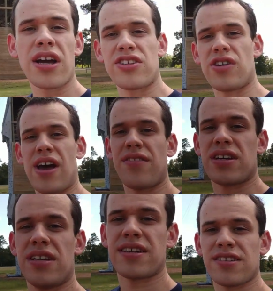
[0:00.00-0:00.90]
Okay, so I have
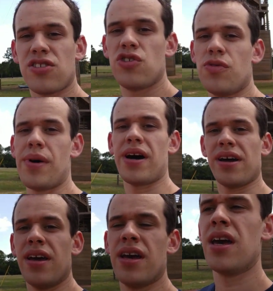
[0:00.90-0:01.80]
it connected to
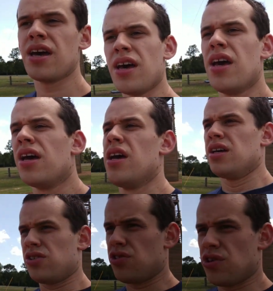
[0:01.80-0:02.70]
my
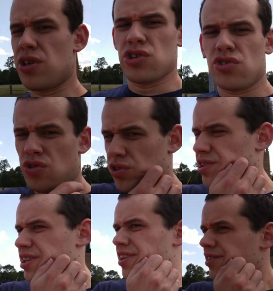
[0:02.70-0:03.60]
drone
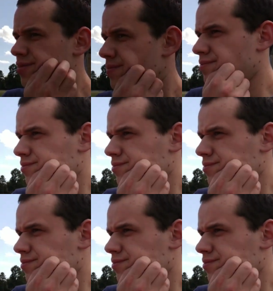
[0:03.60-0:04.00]
controller here